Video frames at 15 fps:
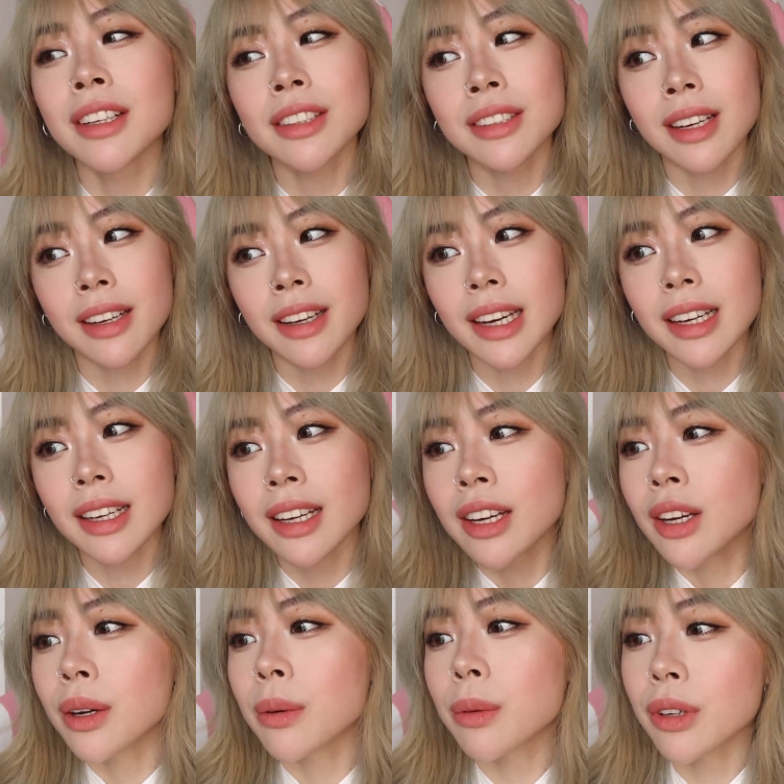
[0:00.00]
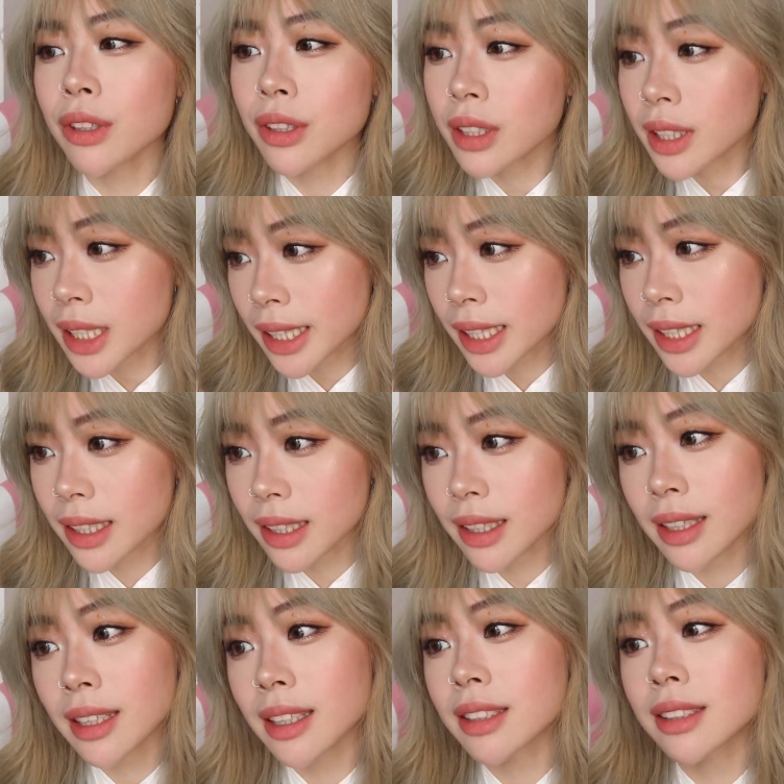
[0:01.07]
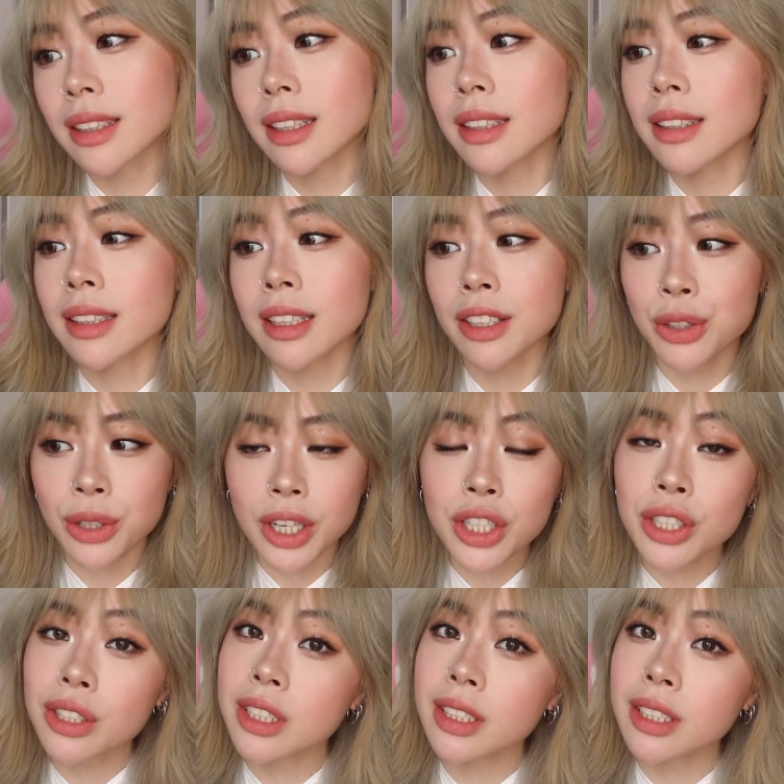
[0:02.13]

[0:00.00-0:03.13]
So yeah, what you need is the address you're